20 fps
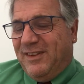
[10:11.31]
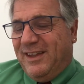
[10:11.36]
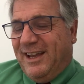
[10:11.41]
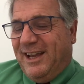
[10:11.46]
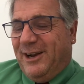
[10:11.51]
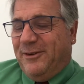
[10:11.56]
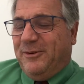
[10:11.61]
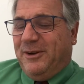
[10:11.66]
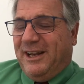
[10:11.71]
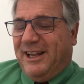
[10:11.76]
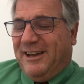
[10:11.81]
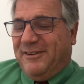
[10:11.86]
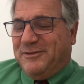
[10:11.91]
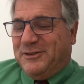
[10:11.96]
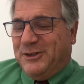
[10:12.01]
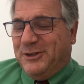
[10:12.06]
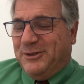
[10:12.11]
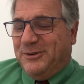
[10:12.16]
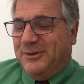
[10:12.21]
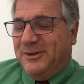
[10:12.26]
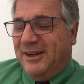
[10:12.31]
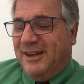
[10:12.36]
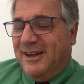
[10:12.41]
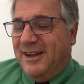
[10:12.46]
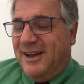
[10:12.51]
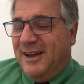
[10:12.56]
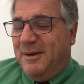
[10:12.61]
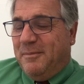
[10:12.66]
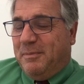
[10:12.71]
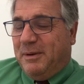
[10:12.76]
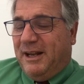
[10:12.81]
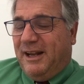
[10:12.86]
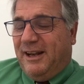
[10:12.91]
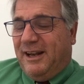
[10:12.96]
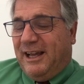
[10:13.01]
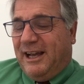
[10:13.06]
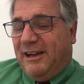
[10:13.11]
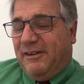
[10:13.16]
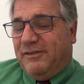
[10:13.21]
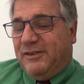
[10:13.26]
Henry laughed too, but he
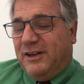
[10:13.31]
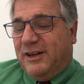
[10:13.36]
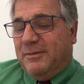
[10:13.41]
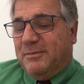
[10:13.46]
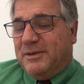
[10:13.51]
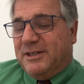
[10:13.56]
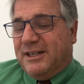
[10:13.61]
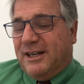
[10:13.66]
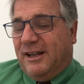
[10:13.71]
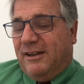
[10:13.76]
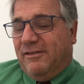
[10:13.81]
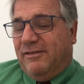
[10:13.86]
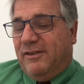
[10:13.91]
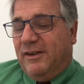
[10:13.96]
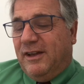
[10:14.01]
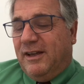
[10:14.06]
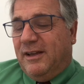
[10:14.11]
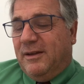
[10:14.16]
laughed at himself